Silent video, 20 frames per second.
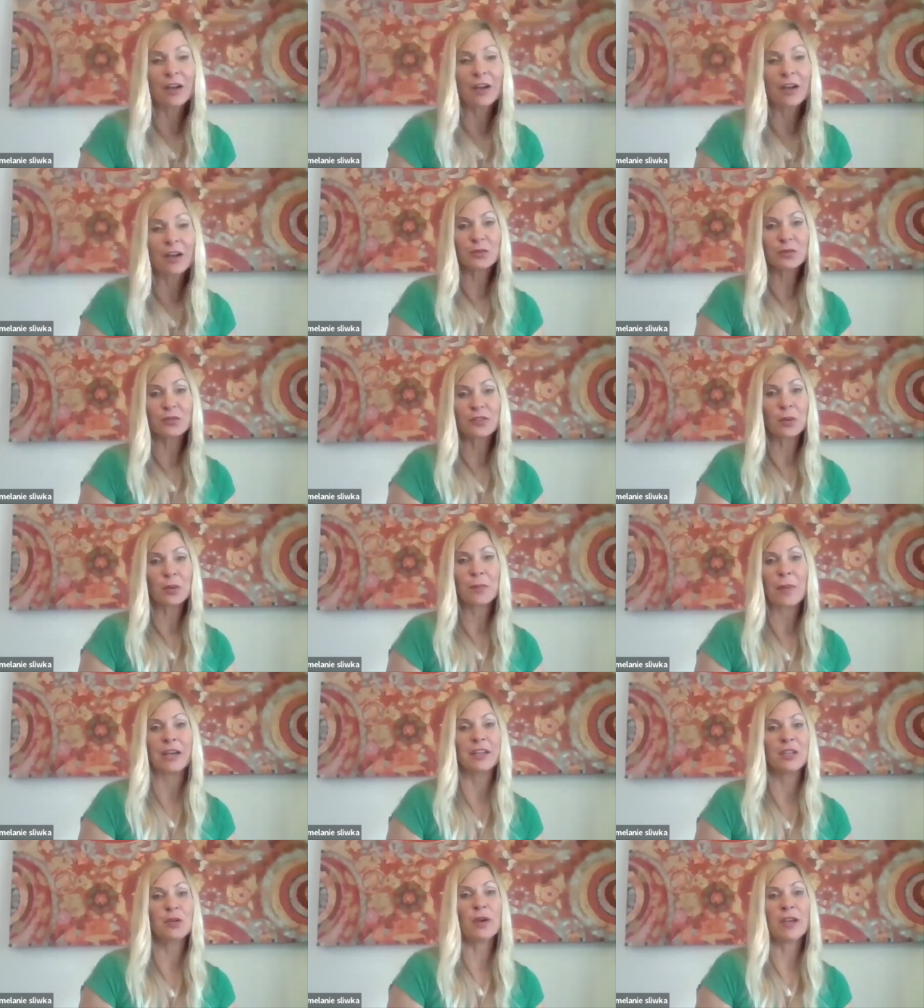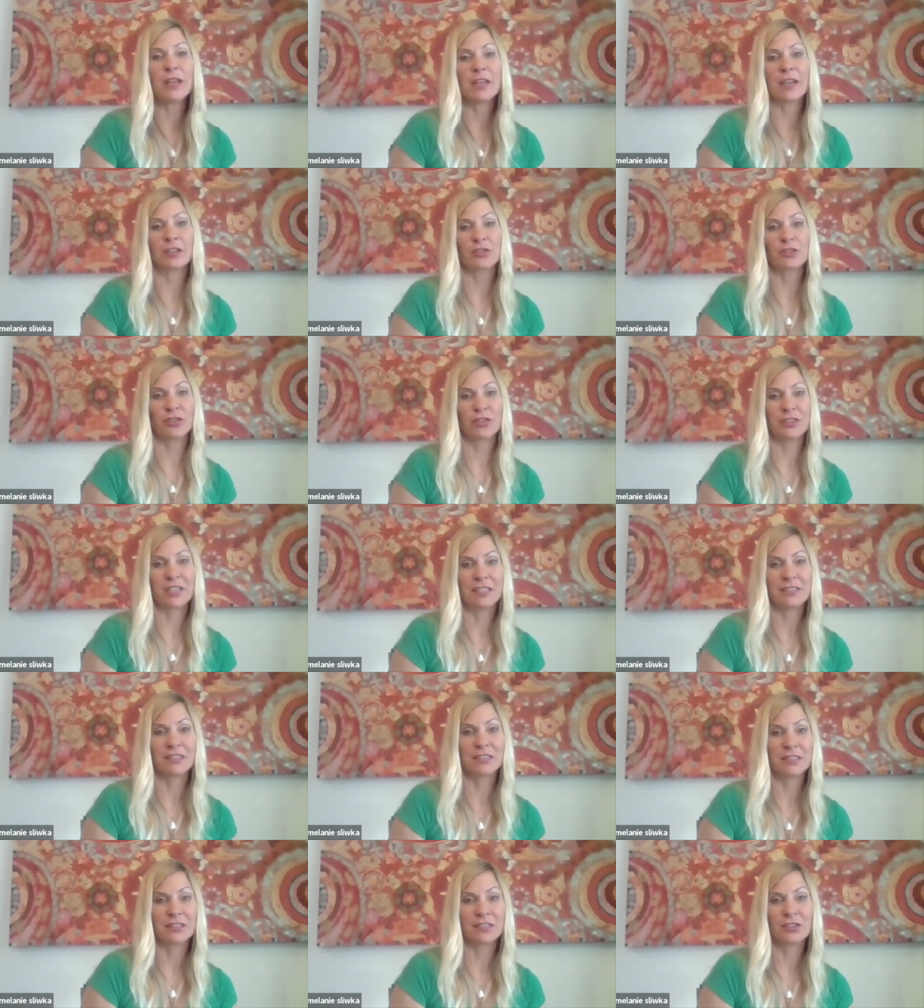also think body weight
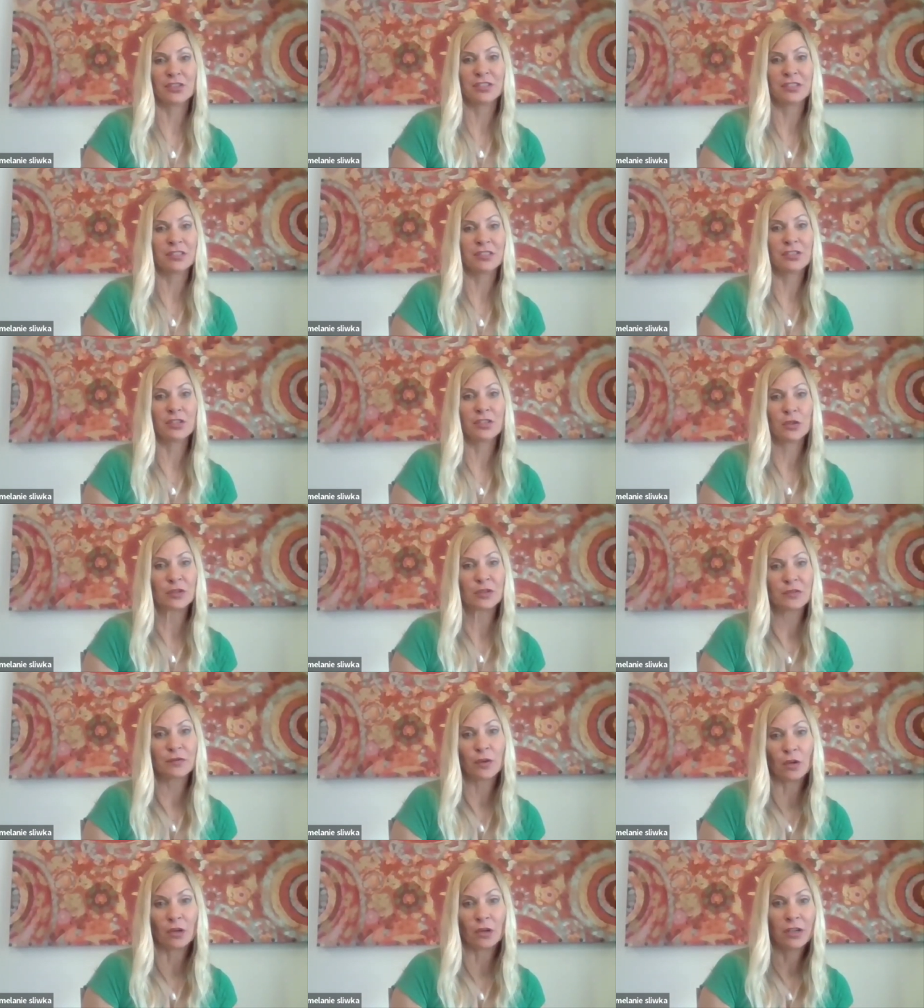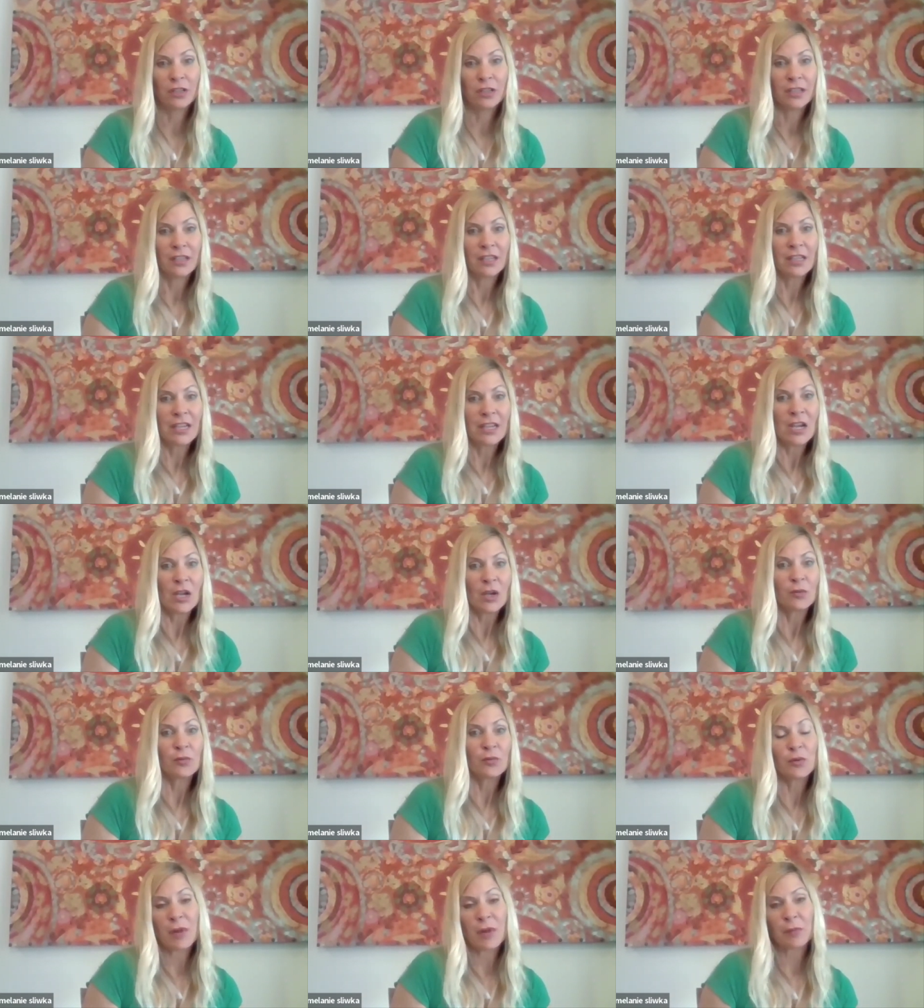exercises are just as useful.
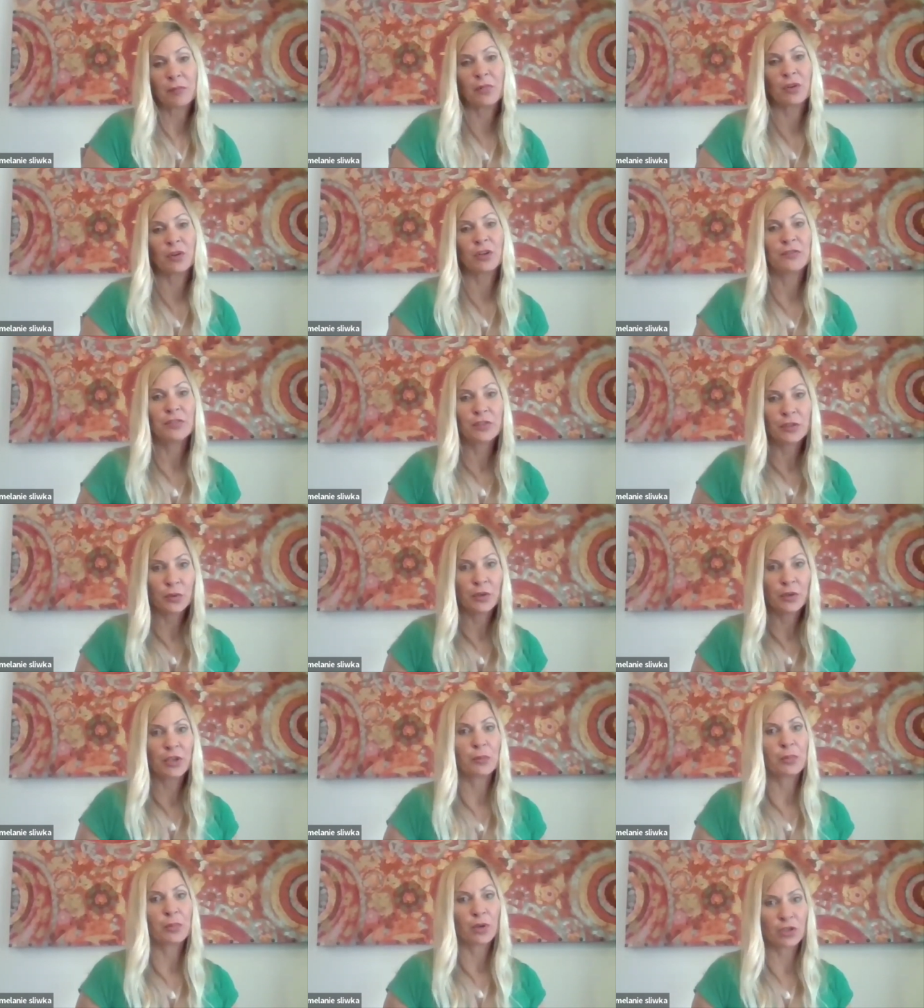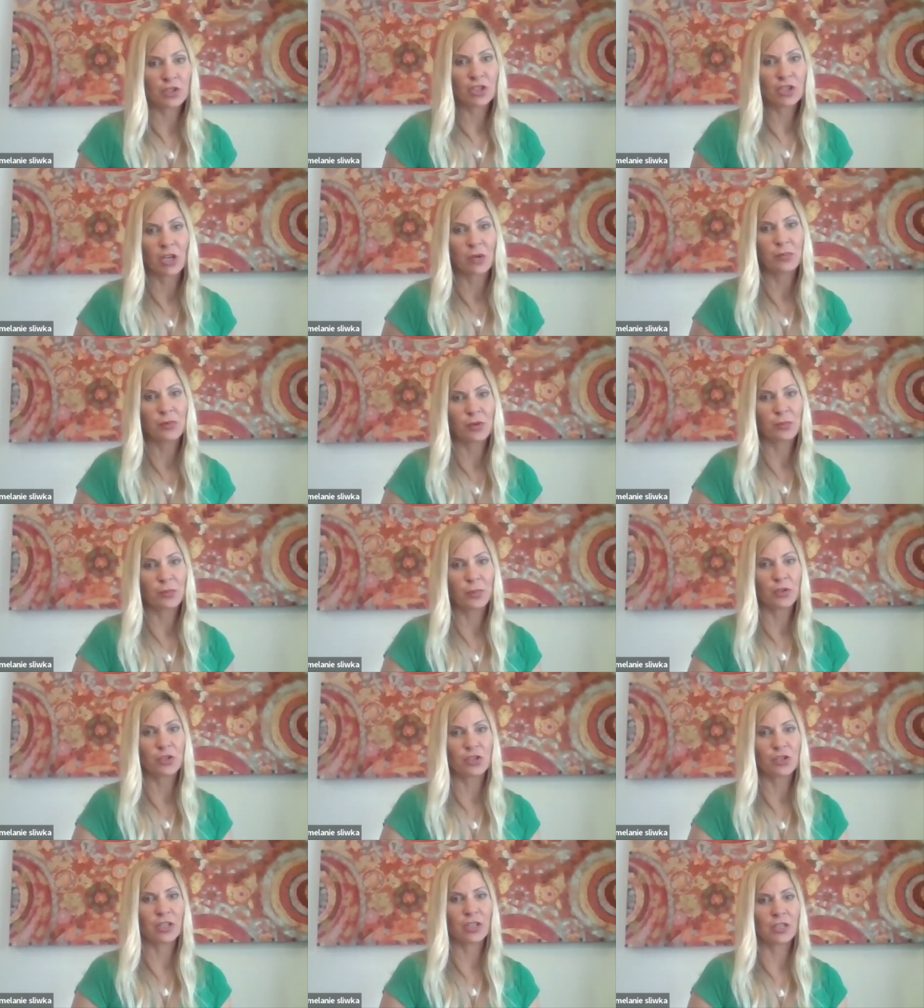Remember, if you're doing a push-up, you're
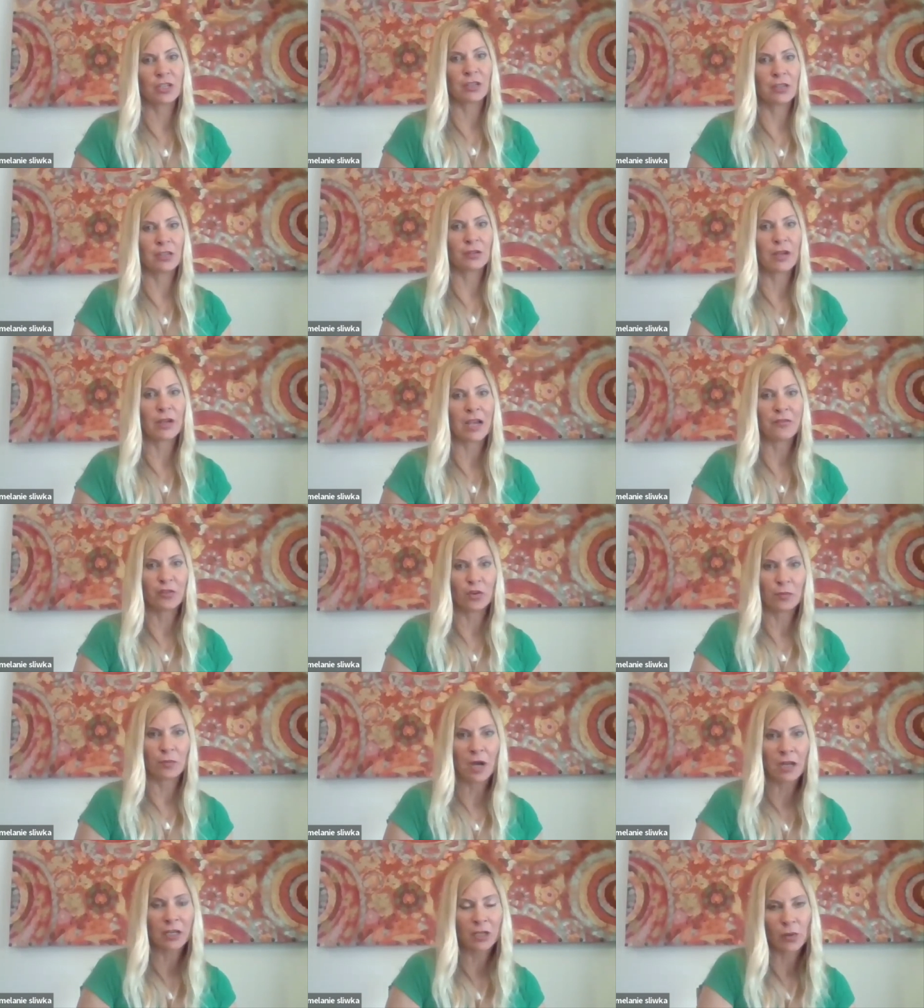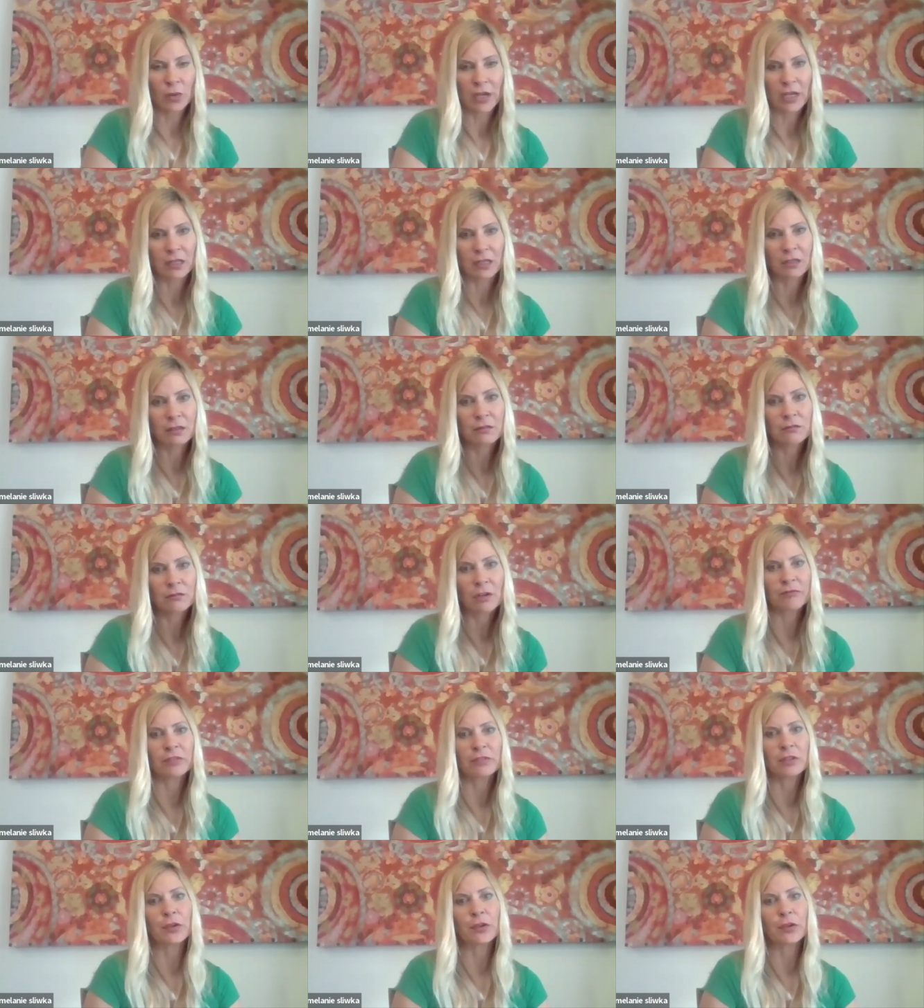pushing, you know, half your body weight
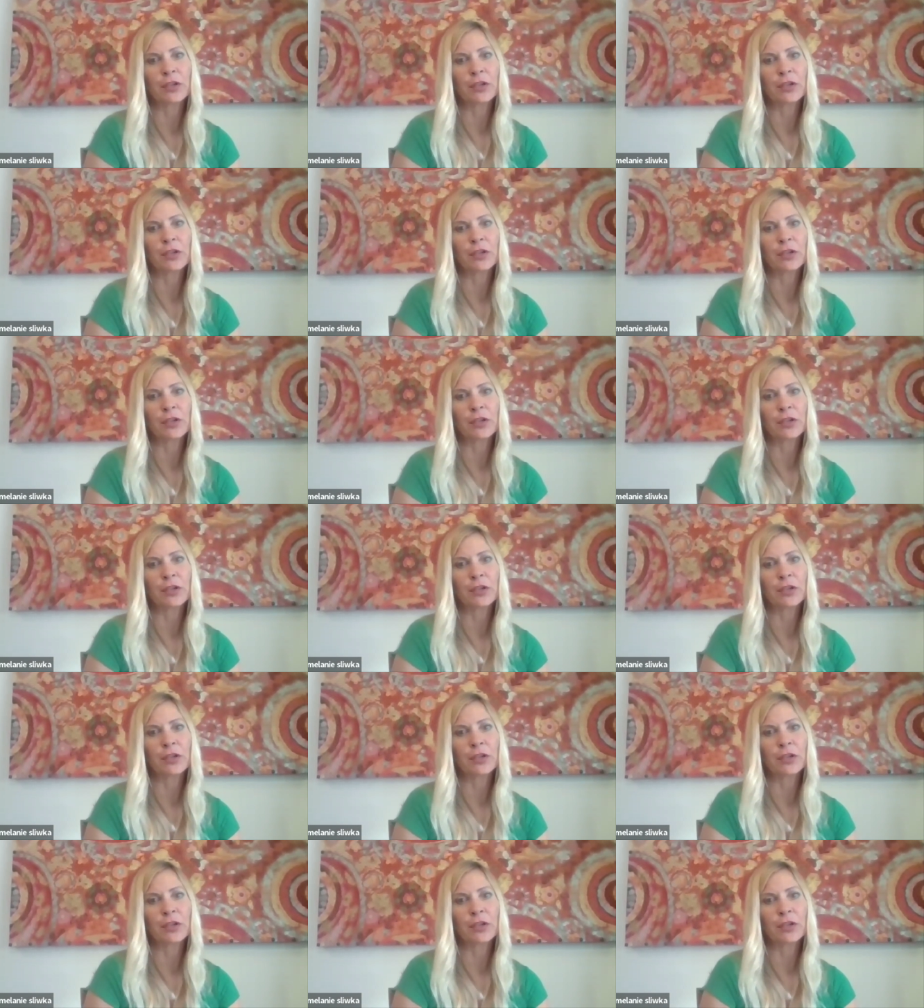roughly.